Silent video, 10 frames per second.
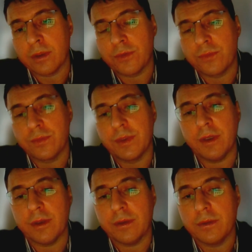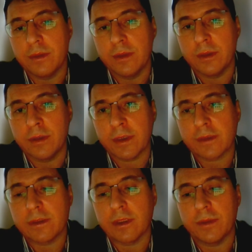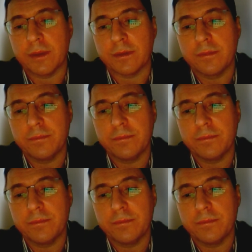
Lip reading: through the year. Next slide, please.